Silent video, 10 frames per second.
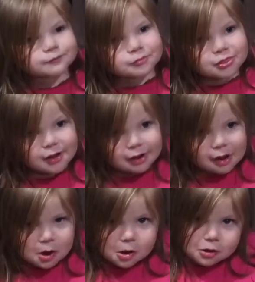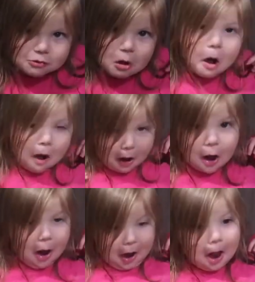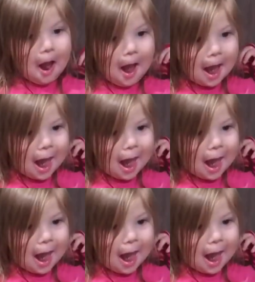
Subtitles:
Do you like it? Yeah?